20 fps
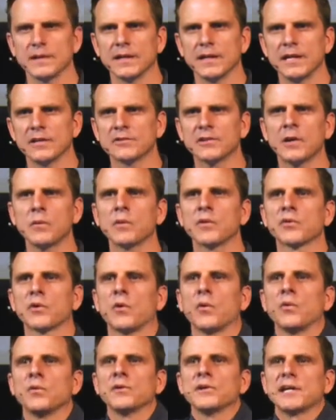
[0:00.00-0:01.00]
He's not
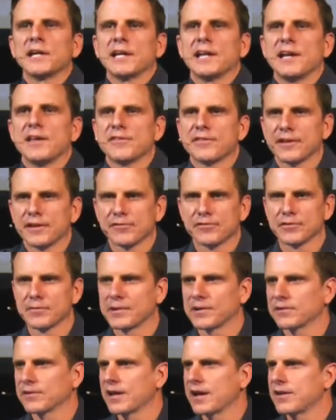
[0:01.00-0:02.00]
withholding anything from
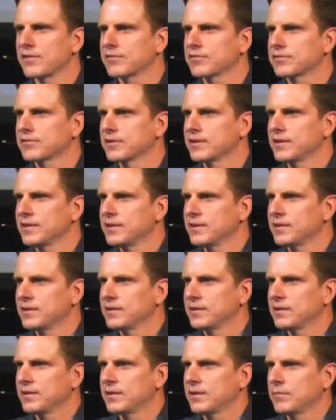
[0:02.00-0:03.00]
your life
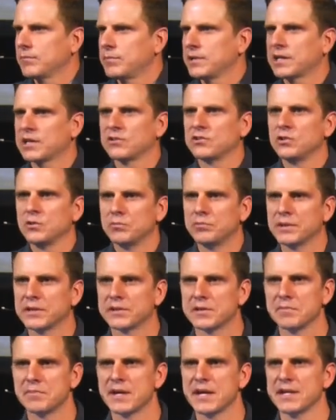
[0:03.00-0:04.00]
because you bit
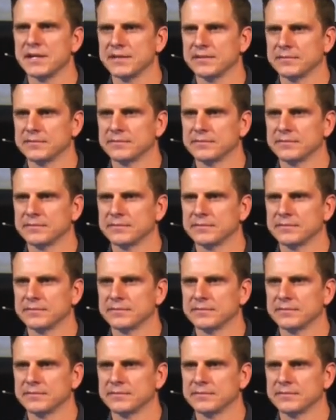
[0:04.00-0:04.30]
the bait.